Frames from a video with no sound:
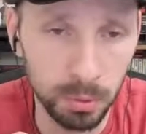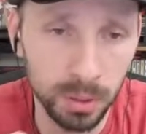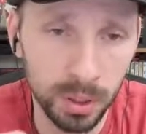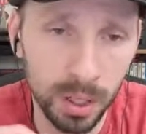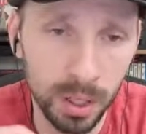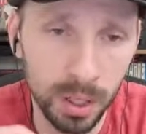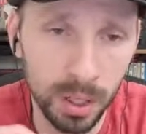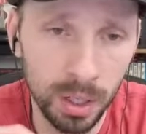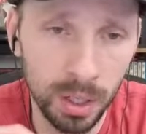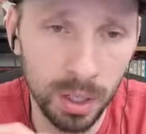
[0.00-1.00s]
But
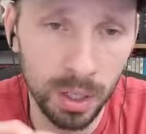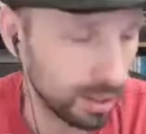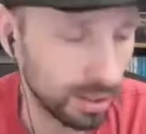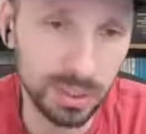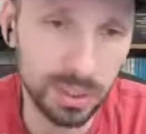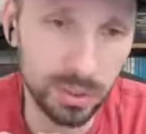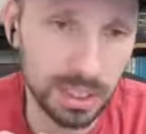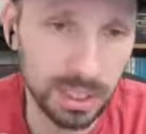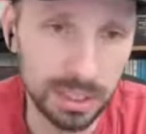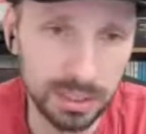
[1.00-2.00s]
one of the things that I thought was
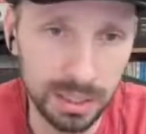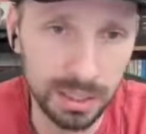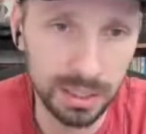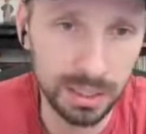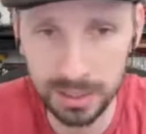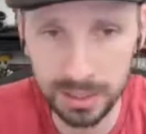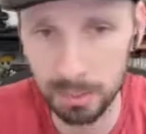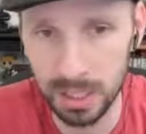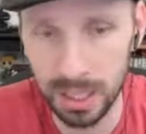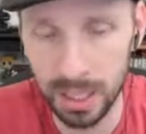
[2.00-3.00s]
interesting is that the
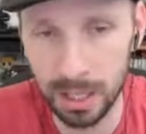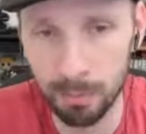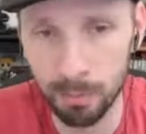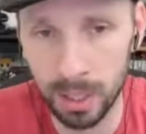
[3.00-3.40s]
concept of the game